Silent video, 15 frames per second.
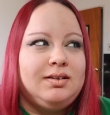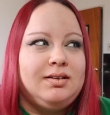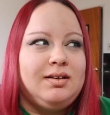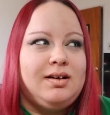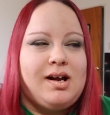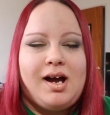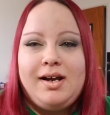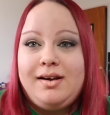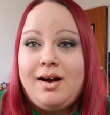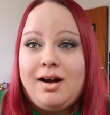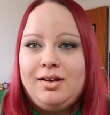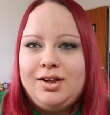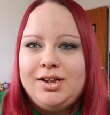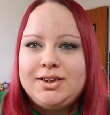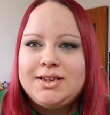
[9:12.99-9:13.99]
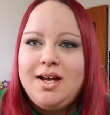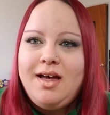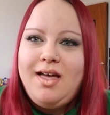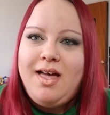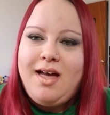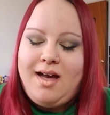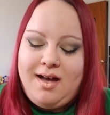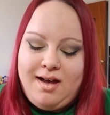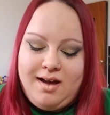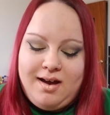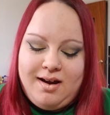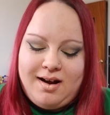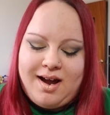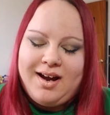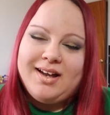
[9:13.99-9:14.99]
$9, and
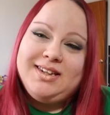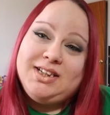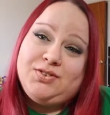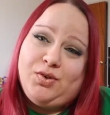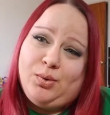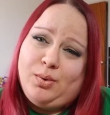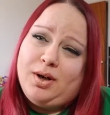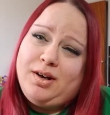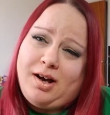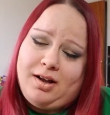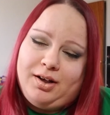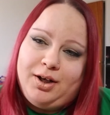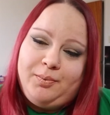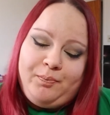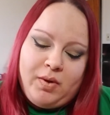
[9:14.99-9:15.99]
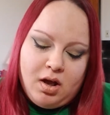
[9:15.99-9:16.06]
I got these for $1.